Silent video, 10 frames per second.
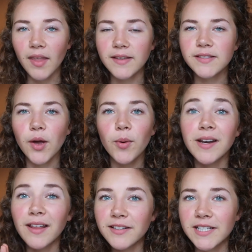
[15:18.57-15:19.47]
And so
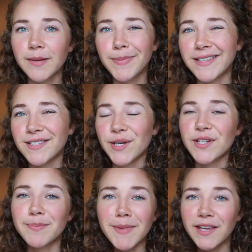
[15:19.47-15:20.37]
another tip is to
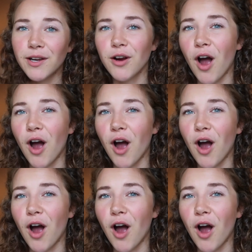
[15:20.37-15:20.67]
just make your